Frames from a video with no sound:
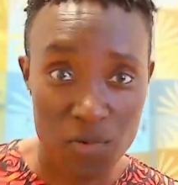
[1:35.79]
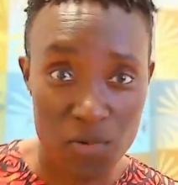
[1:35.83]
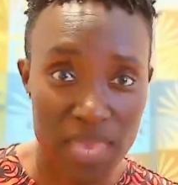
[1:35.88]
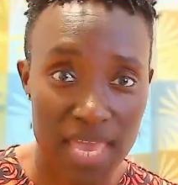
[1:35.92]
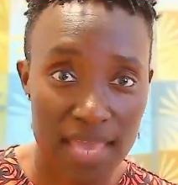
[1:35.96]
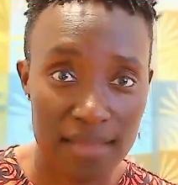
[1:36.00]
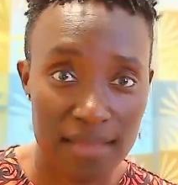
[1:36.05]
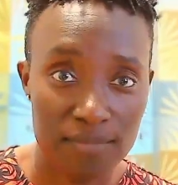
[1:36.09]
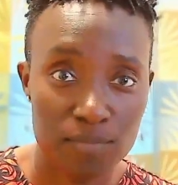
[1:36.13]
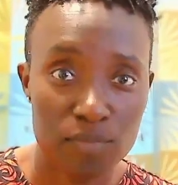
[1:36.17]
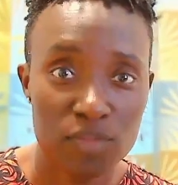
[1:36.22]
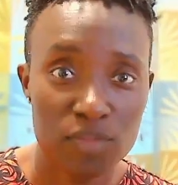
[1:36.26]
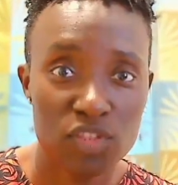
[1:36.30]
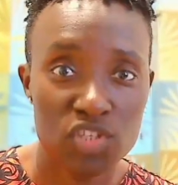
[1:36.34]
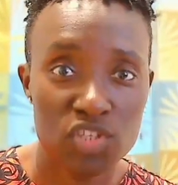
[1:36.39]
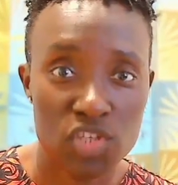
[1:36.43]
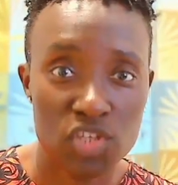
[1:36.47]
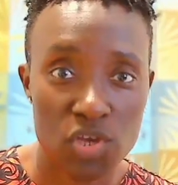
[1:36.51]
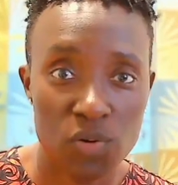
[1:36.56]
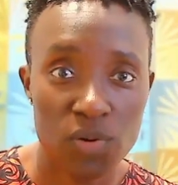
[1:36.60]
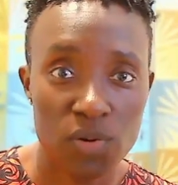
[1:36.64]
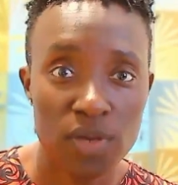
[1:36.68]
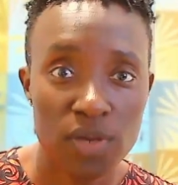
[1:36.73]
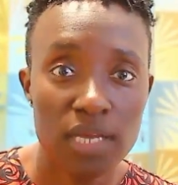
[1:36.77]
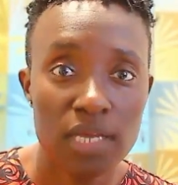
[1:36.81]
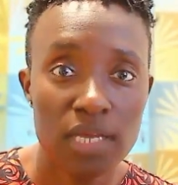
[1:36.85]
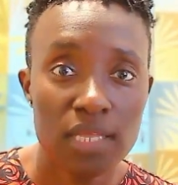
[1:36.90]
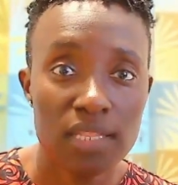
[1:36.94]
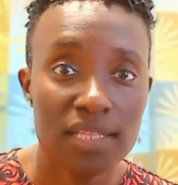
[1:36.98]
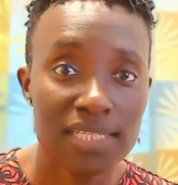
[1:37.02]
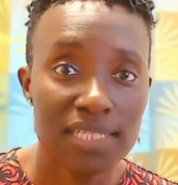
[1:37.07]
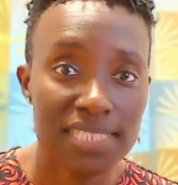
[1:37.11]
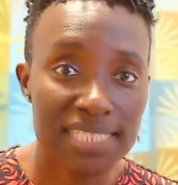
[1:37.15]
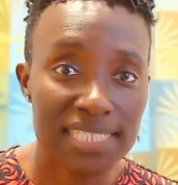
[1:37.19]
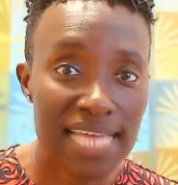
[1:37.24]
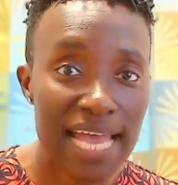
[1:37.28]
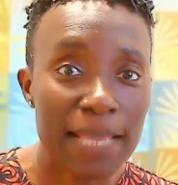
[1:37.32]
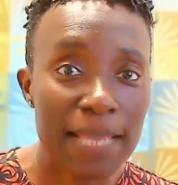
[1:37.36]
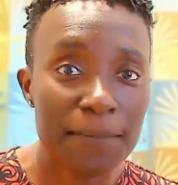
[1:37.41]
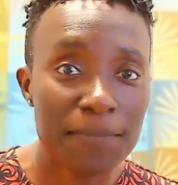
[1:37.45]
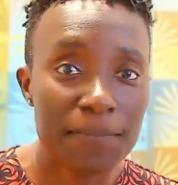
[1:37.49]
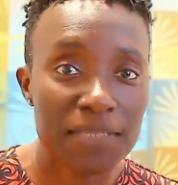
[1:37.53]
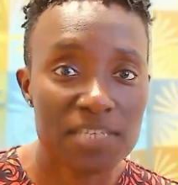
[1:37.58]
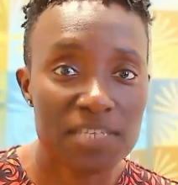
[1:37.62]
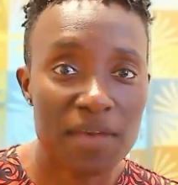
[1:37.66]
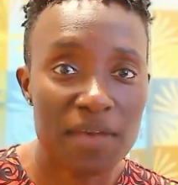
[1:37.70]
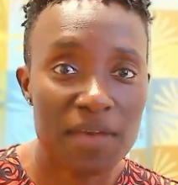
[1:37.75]
Okay, so the
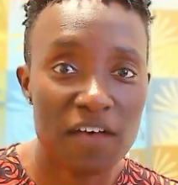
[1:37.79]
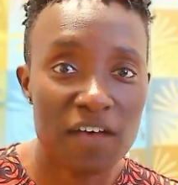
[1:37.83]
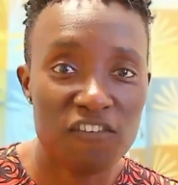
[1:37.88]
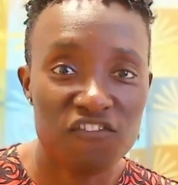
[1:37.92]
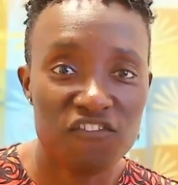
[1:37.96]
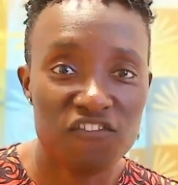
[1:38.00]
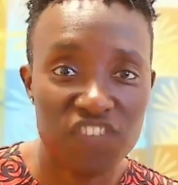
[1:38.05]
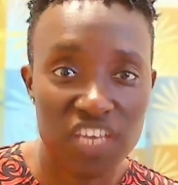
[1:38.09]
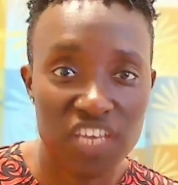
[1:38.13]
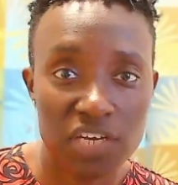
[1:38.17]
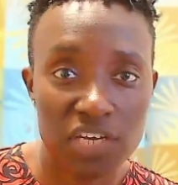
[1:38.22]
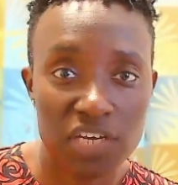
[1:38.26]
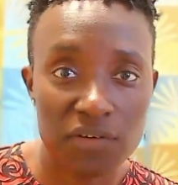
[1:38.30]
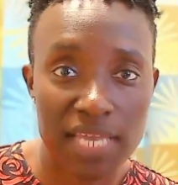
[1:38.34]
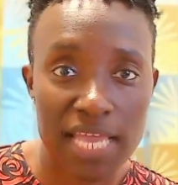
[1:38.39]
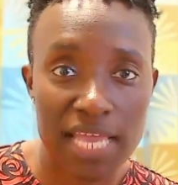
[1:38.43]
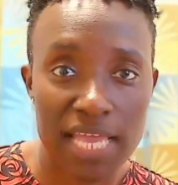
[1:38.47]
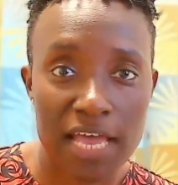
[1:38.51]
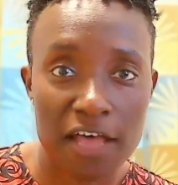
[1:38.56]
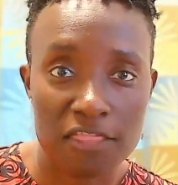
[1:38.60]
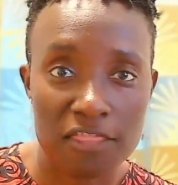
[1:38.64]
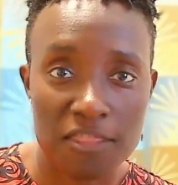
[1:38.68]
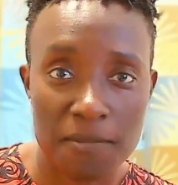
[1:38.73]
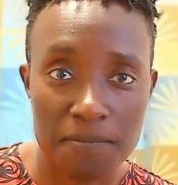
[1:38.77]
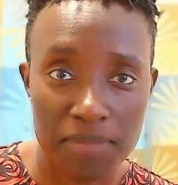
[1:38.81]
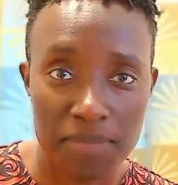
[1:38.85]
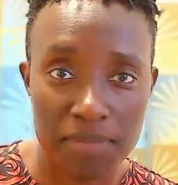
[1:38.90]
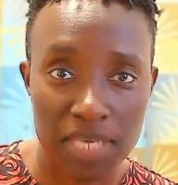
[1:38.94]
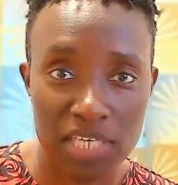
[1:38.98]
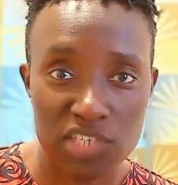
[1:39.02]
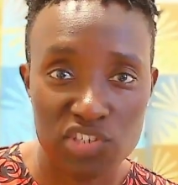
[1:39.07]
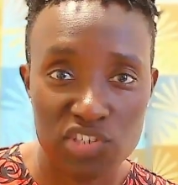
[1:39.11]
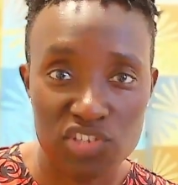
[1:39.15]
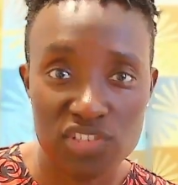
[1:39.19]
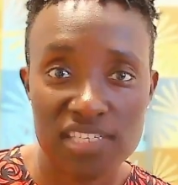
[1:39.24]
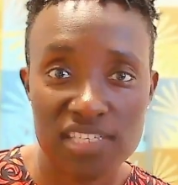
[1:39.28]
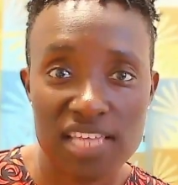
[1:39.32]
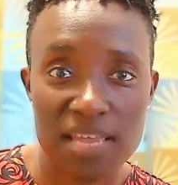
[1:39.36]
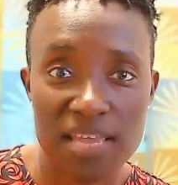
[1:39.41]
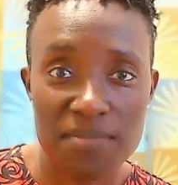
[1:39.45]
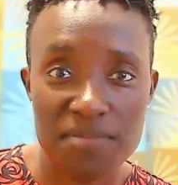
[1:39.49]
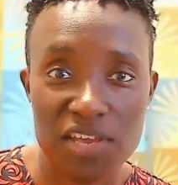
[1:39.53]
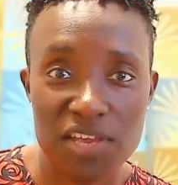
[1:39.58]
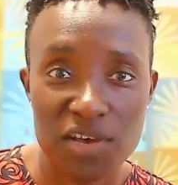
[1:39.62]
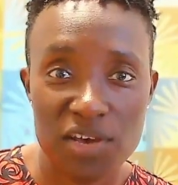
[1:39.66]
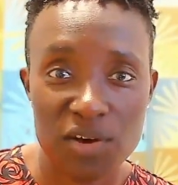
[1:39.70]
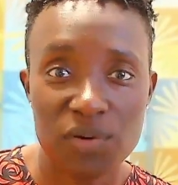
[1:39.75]
type is about figuring out the patient's
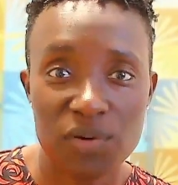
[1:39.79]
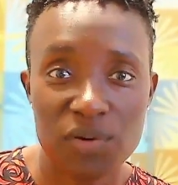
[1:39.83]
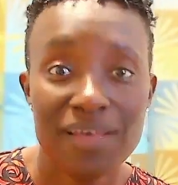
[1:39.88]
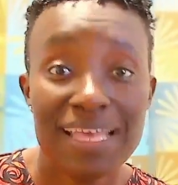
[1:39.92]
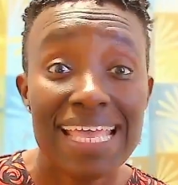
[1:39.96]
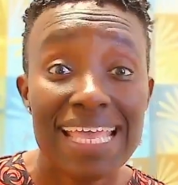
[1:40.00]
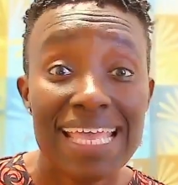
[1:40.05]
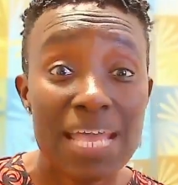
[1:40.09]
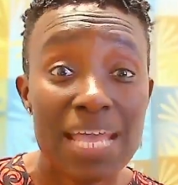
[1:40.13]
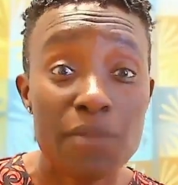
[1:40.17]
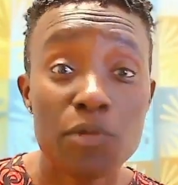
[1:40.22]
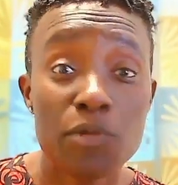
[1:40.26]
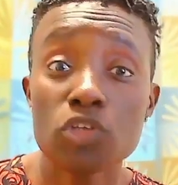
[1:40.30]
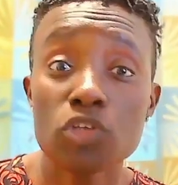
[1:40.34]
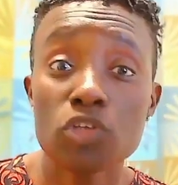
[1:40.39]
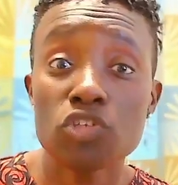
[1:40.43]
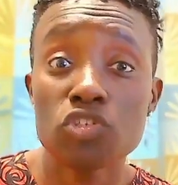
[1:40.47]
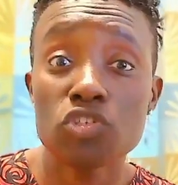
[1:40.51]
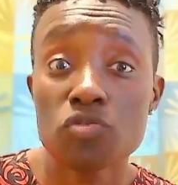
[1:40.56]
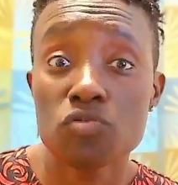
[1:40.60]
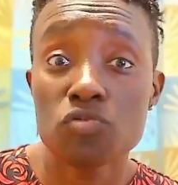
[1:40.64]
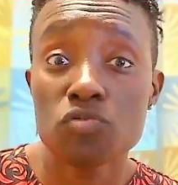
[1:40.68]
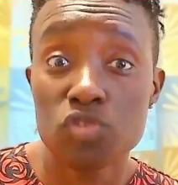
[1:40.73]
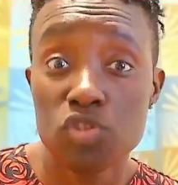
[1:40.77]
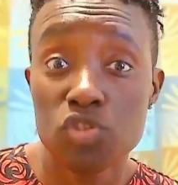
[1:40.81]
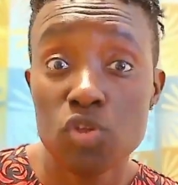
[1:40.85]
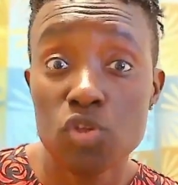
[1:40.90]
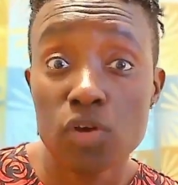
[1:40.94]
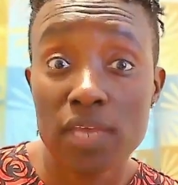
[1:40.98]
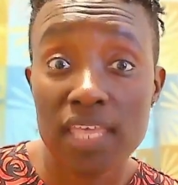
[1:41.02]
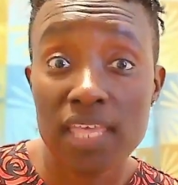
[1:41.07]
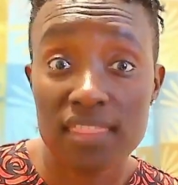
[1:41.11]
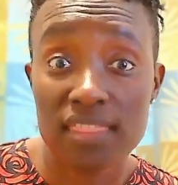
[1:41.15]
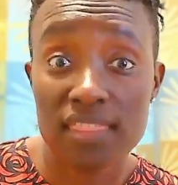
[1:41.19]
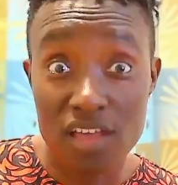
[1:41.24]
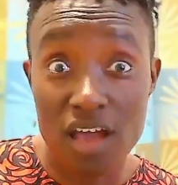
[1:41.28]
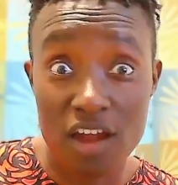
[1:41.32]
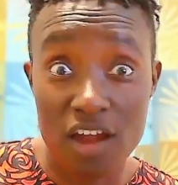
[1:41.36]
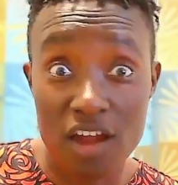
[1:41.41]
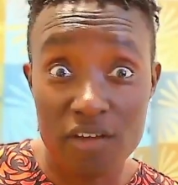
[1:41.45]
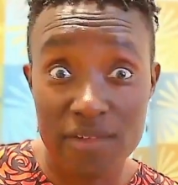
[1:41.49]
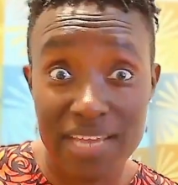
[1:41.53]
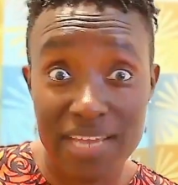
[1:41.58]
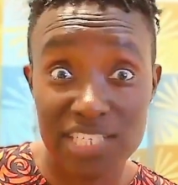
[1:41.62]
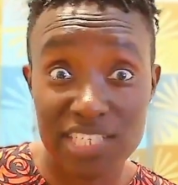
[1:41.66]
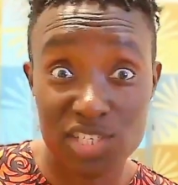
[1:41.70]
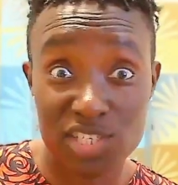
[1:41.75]
ABO. And we also look at the
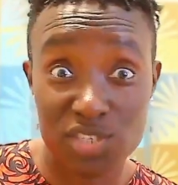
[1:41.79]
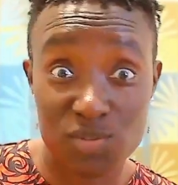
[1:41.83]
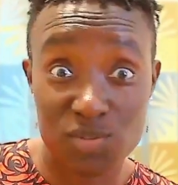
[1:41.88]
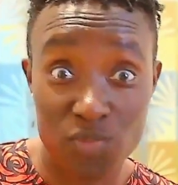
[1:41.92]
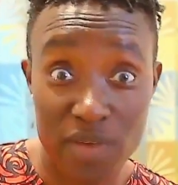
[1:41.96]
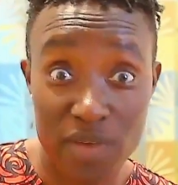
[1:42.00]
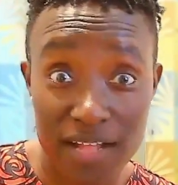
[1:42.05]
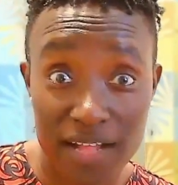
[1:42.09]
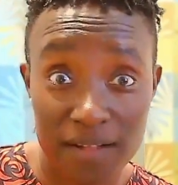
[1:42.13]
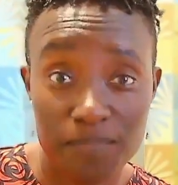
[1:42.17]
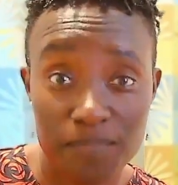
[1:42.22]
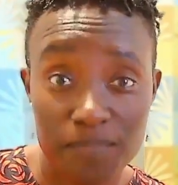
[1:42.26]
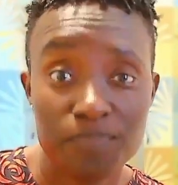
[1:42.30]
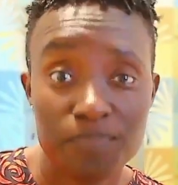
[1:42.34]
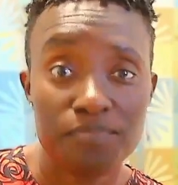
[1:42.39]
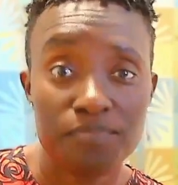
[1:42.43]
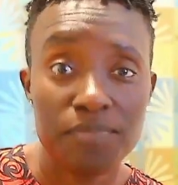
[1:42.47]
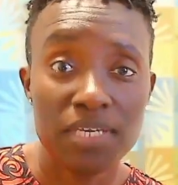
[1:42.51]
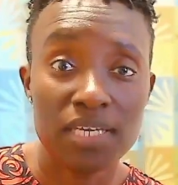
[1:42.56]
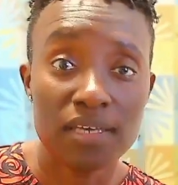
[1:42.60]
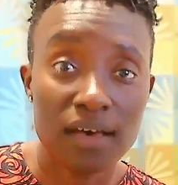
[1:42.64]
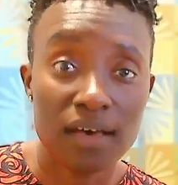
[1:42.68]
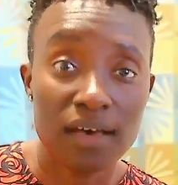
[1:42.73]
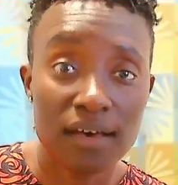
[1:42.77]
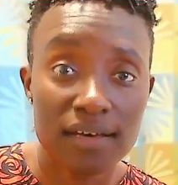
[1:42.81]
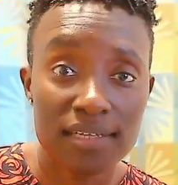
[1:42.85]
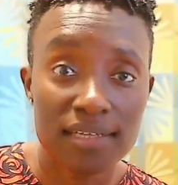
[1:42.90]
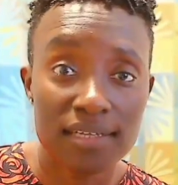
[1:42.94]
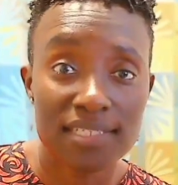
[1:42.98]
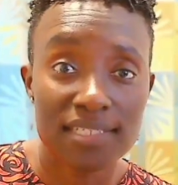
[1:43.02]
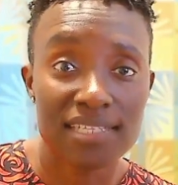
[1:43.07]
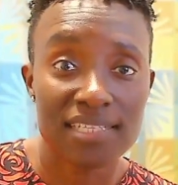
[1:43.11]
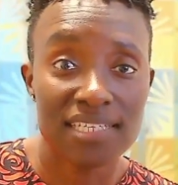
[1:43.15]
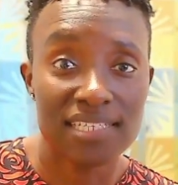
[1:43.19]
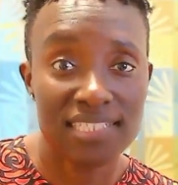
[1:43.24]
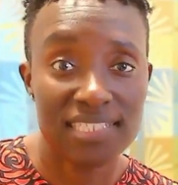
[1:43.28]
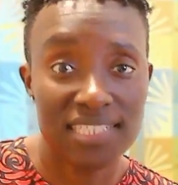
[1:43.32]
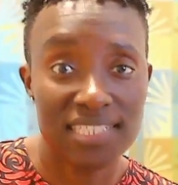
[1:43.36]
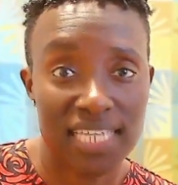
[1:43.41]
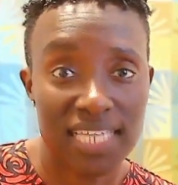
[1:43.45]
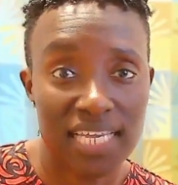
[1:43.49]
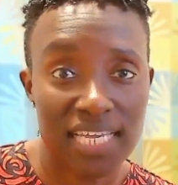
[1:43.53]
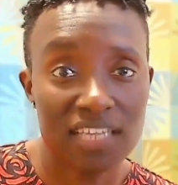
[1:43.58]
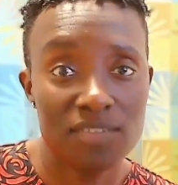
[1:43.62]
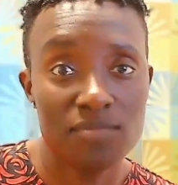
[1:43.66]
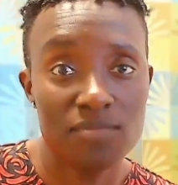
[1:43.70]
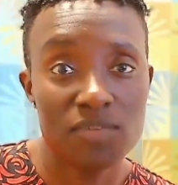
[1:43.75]
RH as well because the
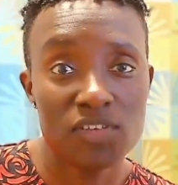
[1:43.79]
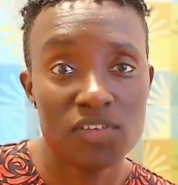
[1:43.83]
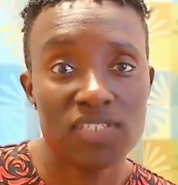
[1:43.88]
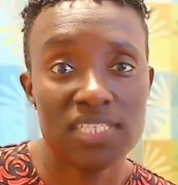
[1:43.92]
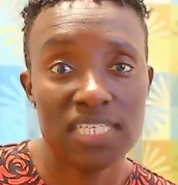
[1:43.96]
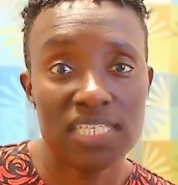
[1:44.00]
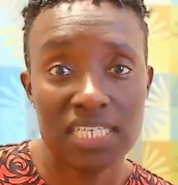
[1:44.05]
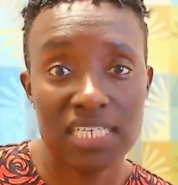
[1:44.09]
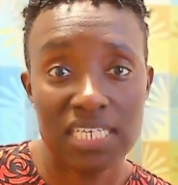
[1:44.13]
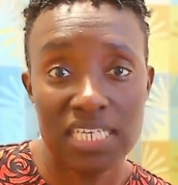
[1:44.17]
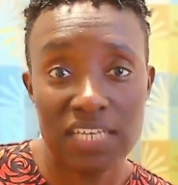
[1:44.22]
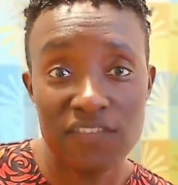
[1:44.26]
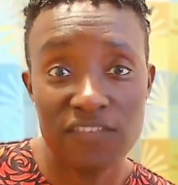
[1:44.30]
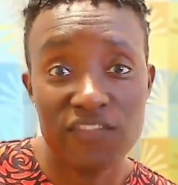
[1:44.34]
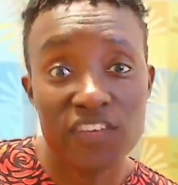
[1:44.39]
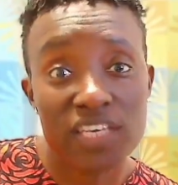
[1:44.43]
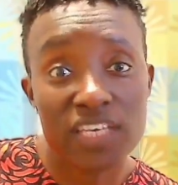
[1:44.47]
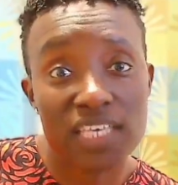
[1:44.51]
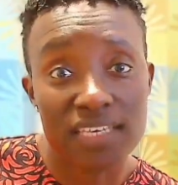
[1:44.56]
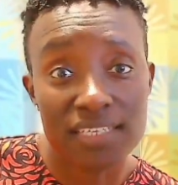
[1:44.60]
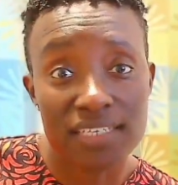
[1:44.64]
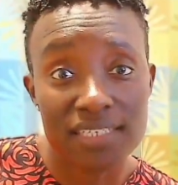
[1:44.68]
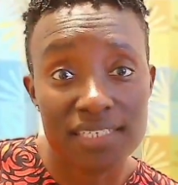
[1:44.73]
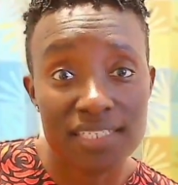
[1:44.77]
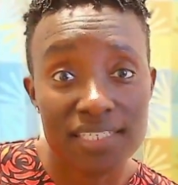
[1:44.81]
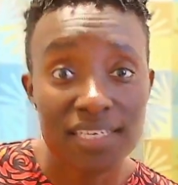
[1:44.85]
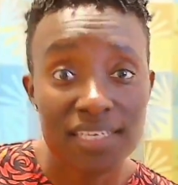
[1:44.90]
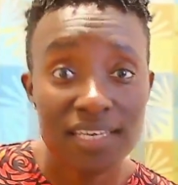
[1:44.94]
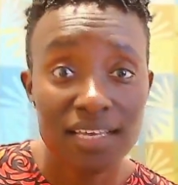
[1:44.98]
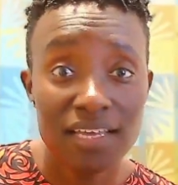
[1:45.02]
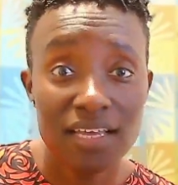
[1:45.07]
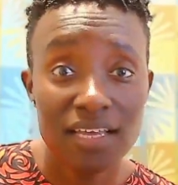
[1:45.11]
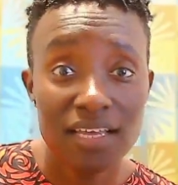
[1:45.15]
second most significant